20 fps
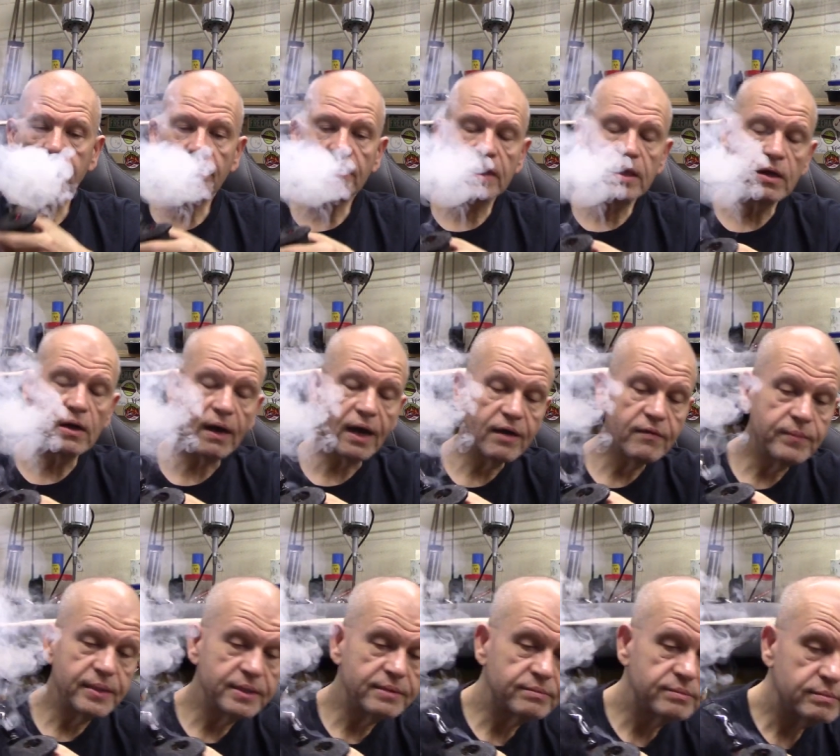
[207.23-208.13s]
you know, I've
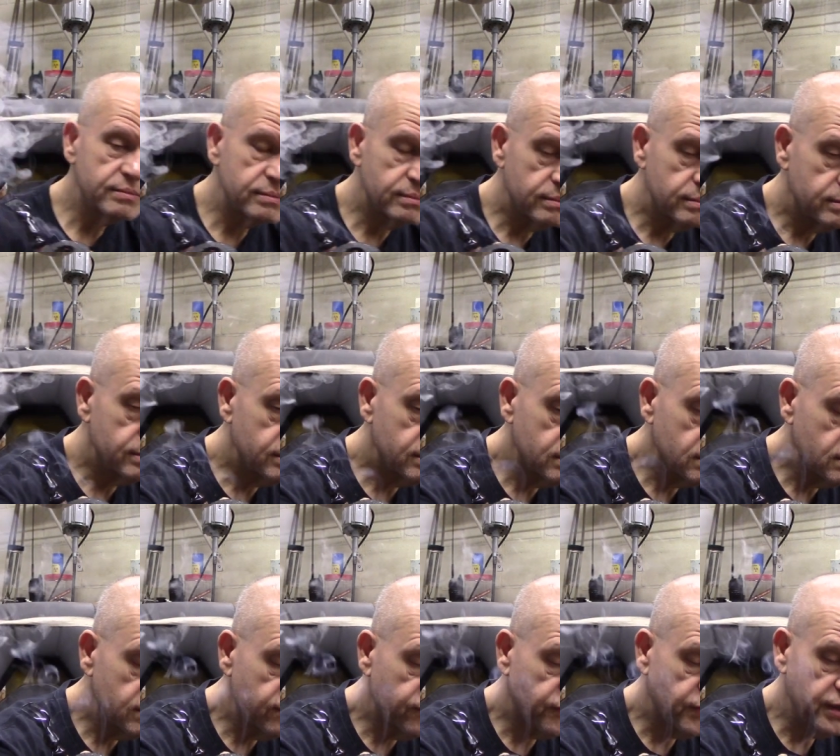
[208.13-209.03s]
been
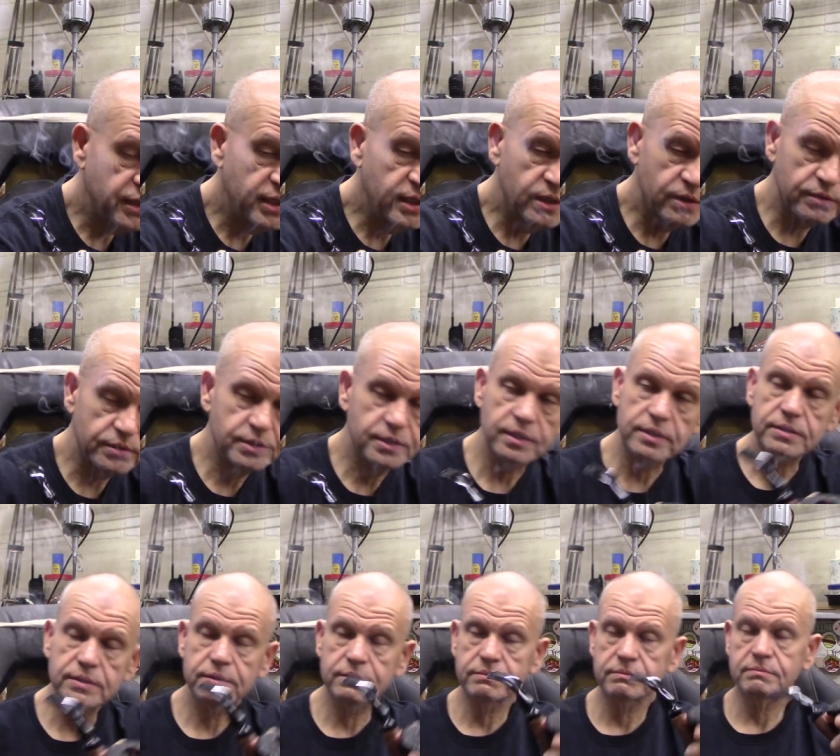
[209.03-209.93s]
for years
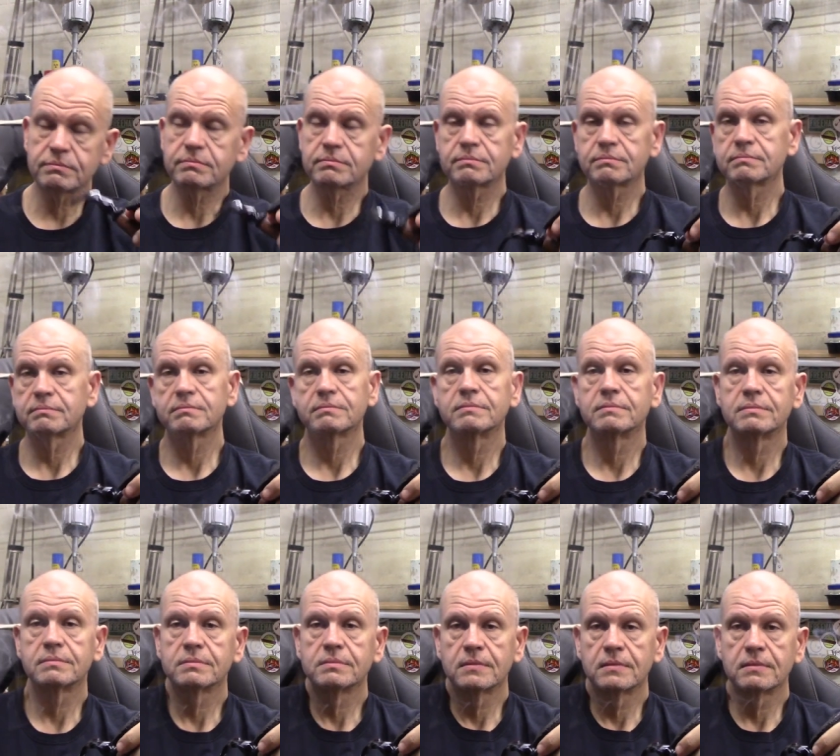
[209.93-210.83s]
just
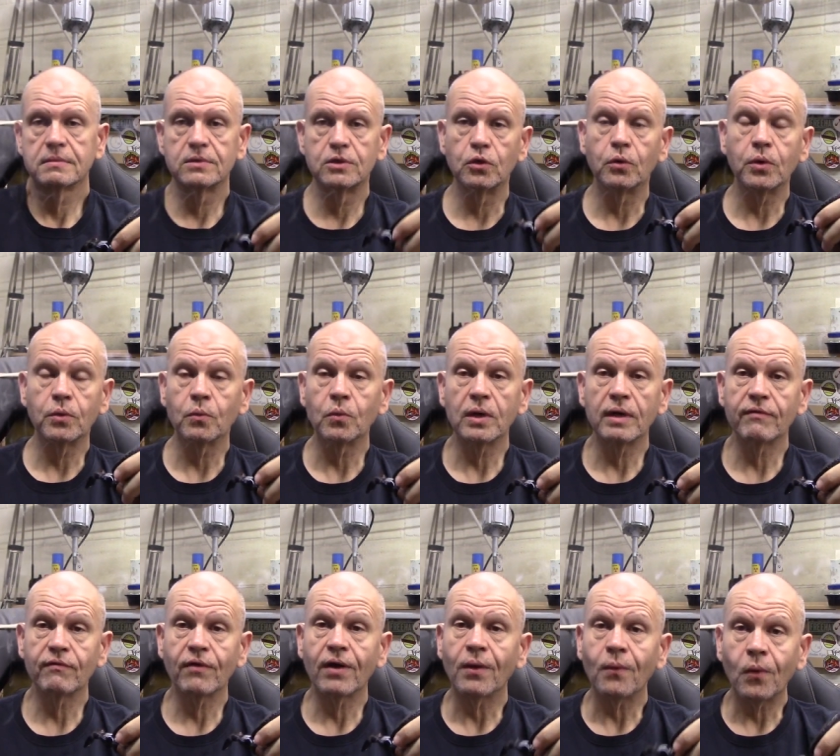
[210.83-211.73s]
doing
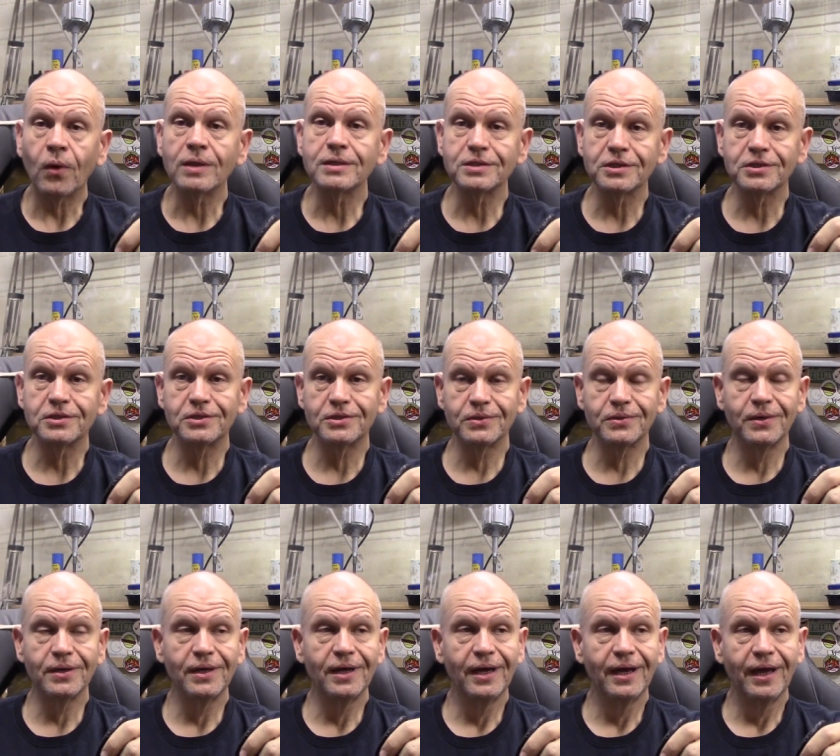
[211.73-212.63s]
whatever I wanted to.
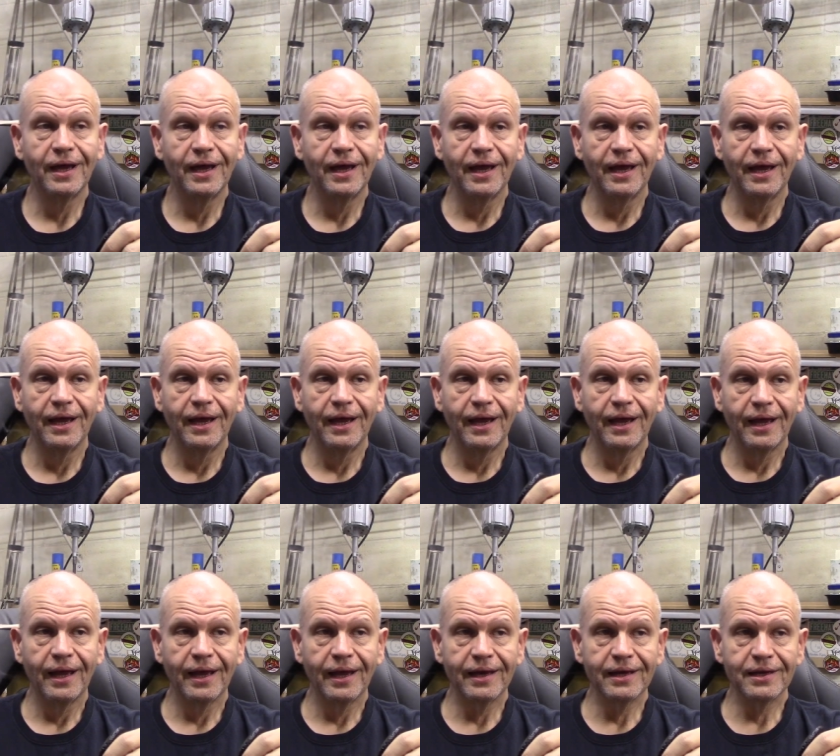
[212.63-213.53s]

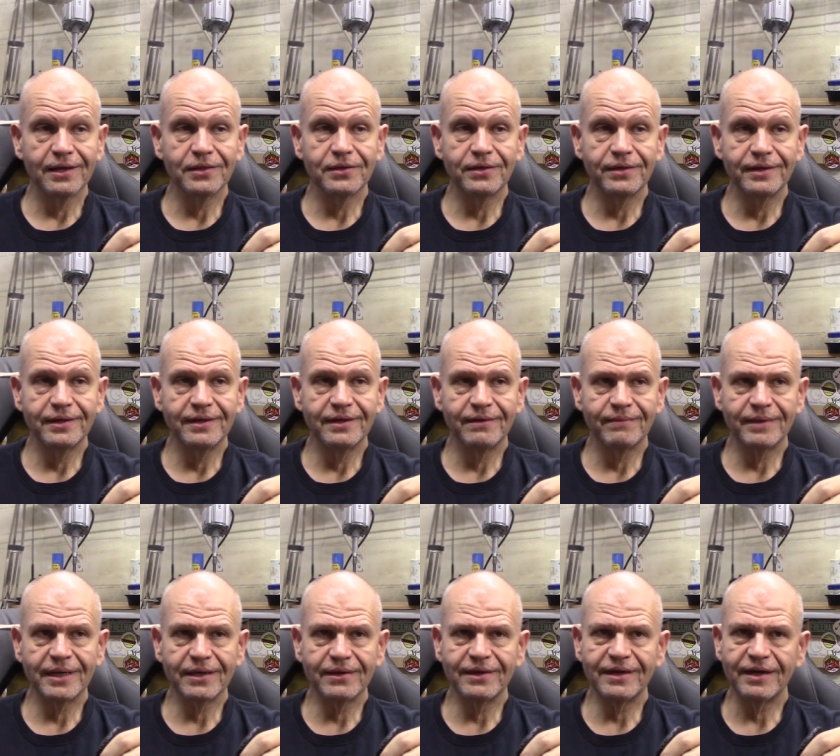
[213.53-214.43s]
And I thought, you know, am
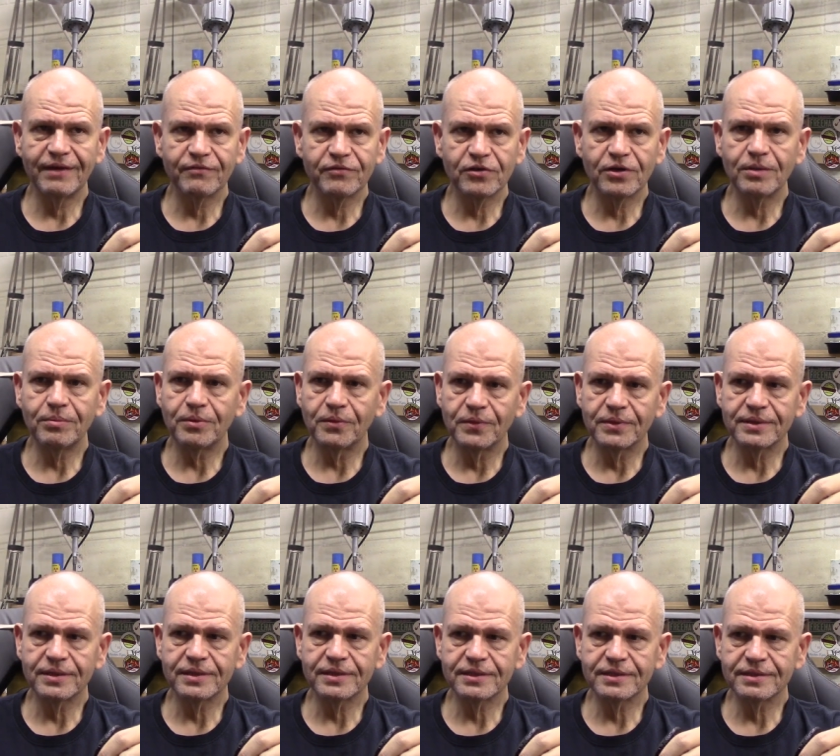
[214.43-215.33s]
I going to have trouble with
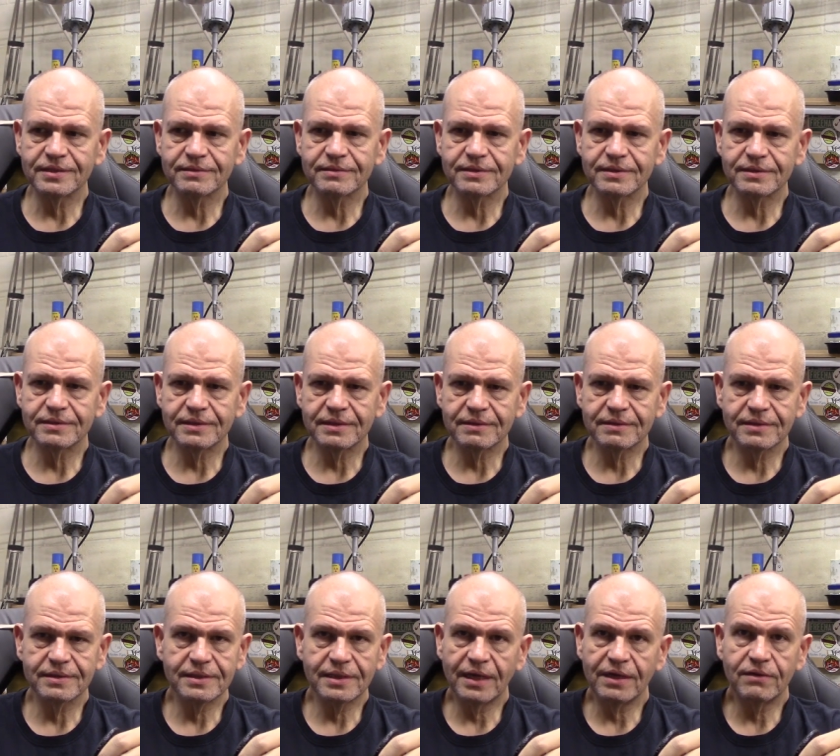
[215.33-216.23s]
this? This is
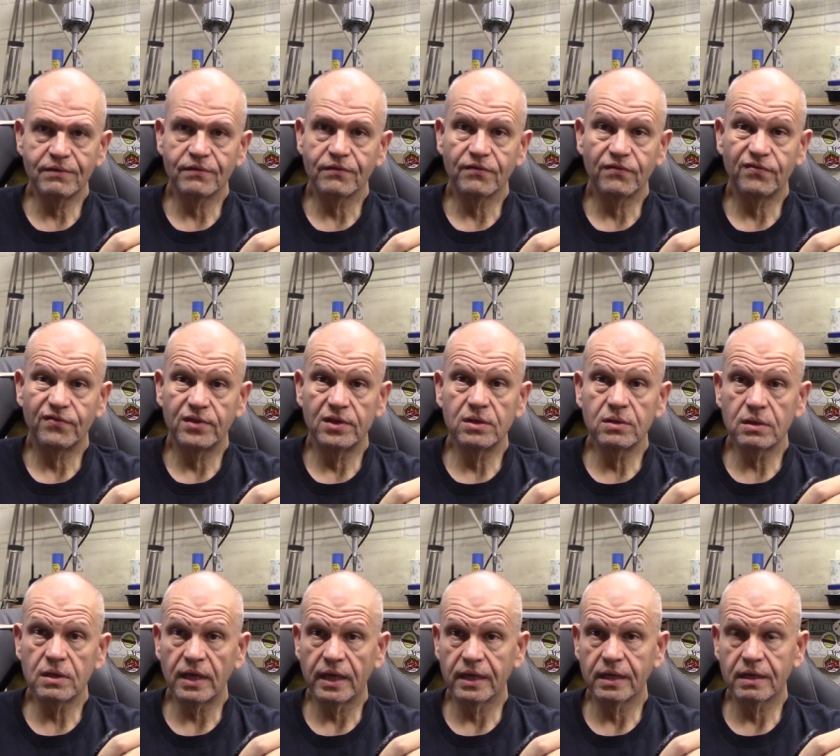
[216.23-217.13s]
because I don't feel
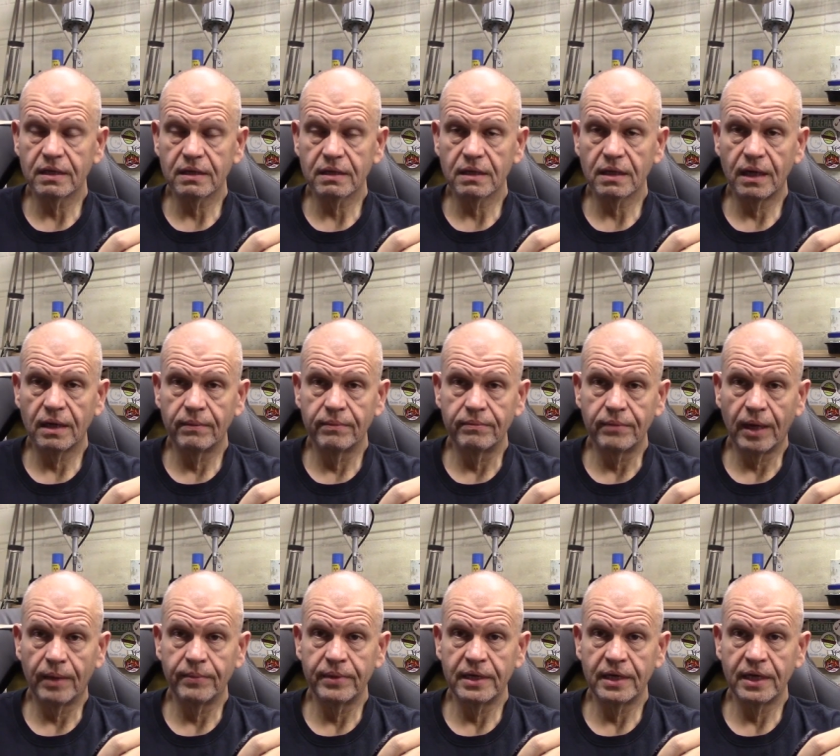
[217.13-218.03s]
like
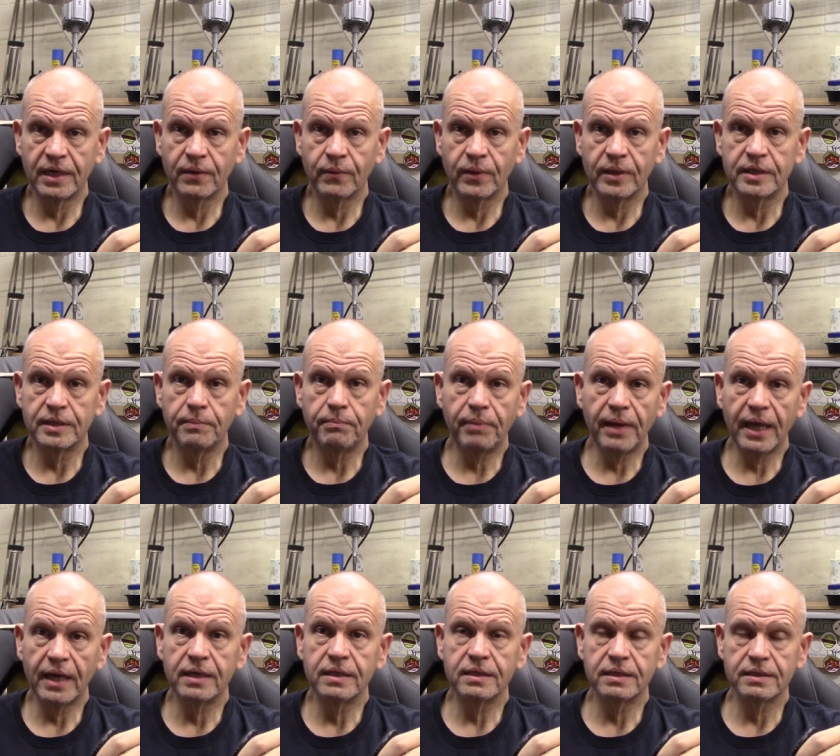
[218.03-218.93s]
I'm in any way
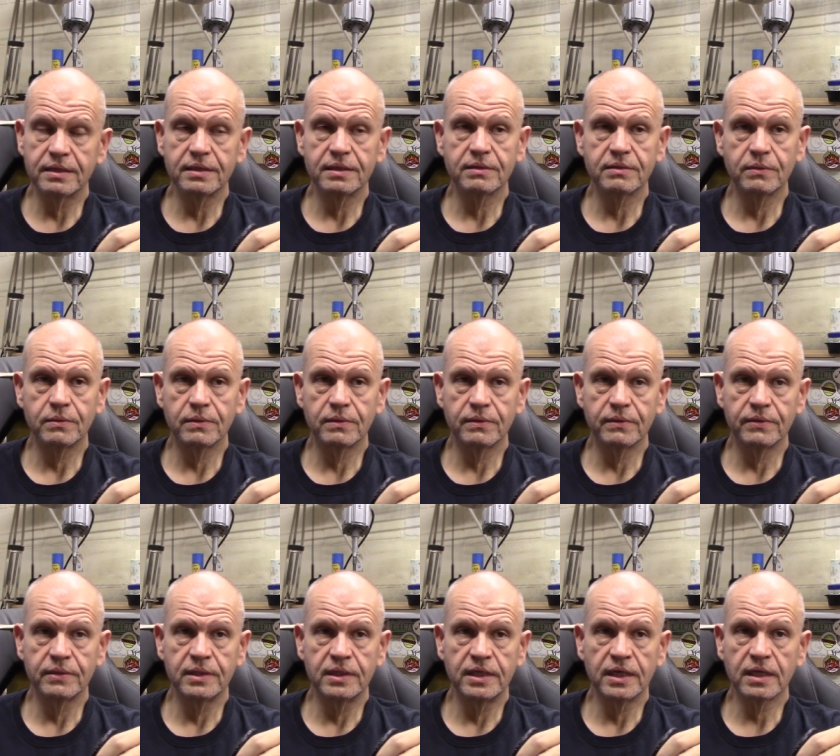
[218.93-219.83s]
dependent or
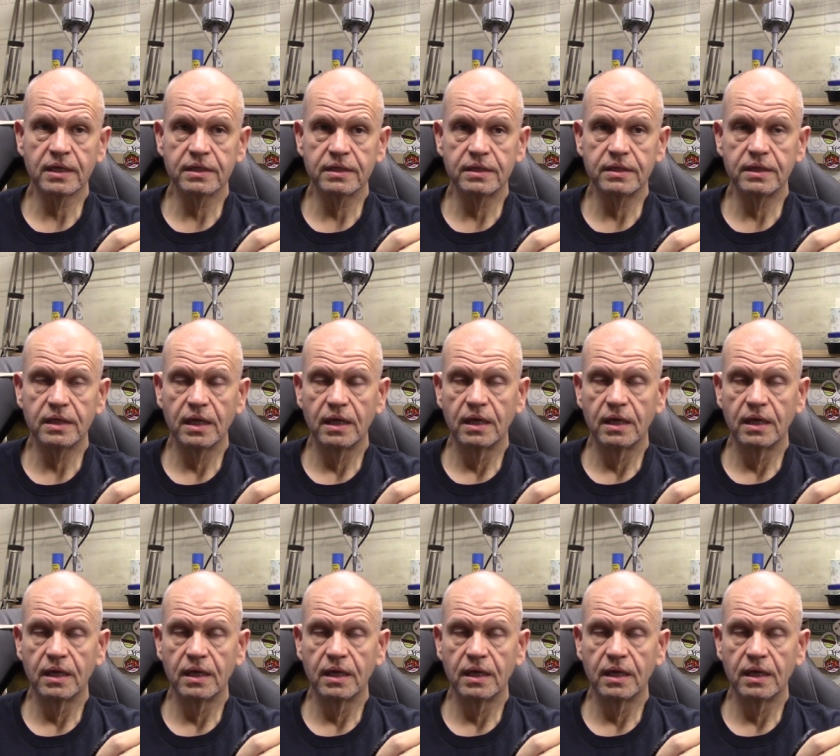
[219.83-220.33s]
addicted.